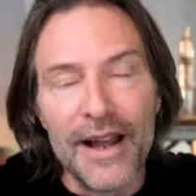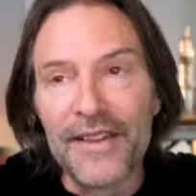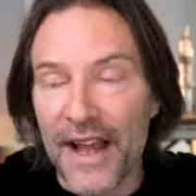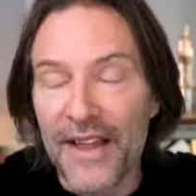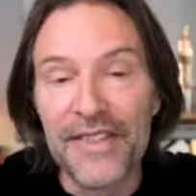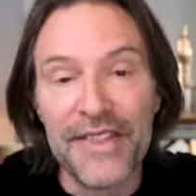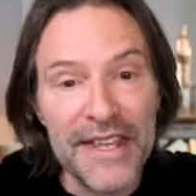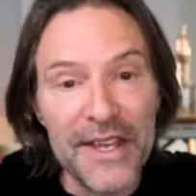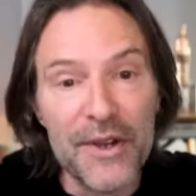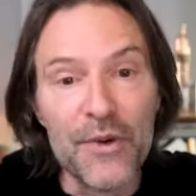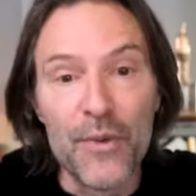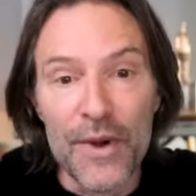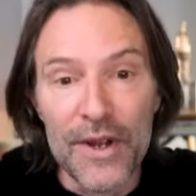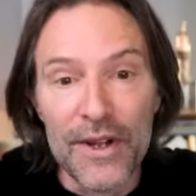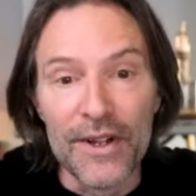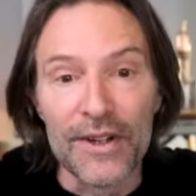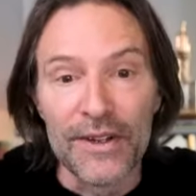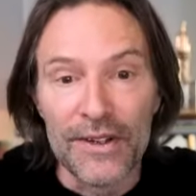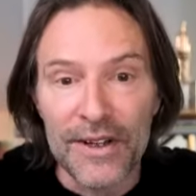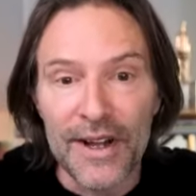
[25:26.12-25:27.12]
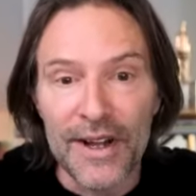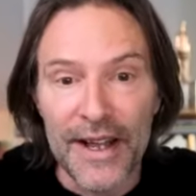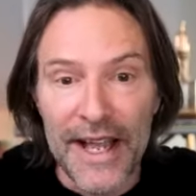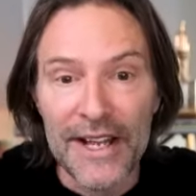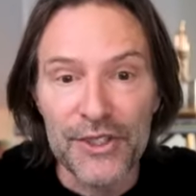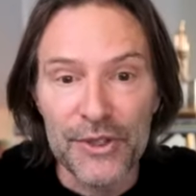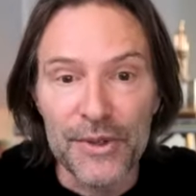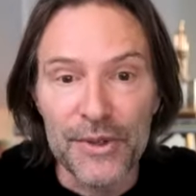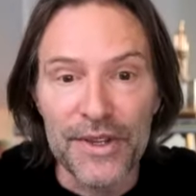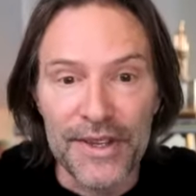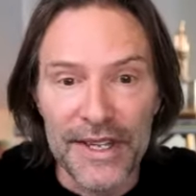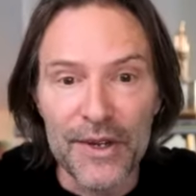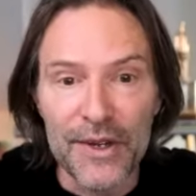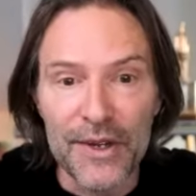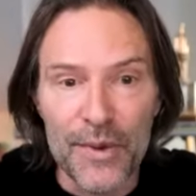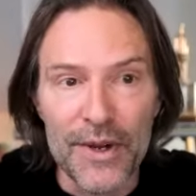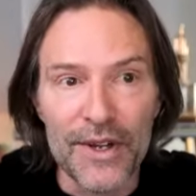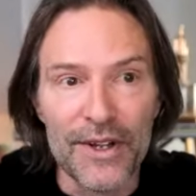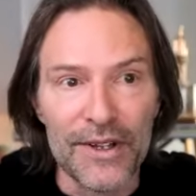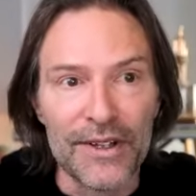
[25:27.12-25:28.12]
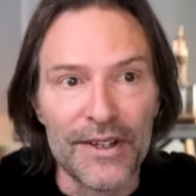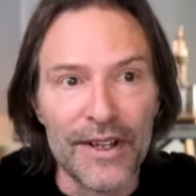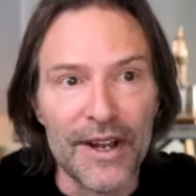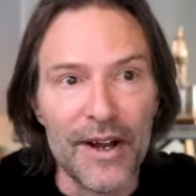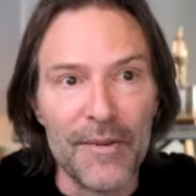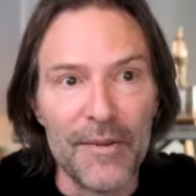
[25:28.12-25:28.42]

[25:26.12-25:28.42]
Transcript: think it will. I actually think it will.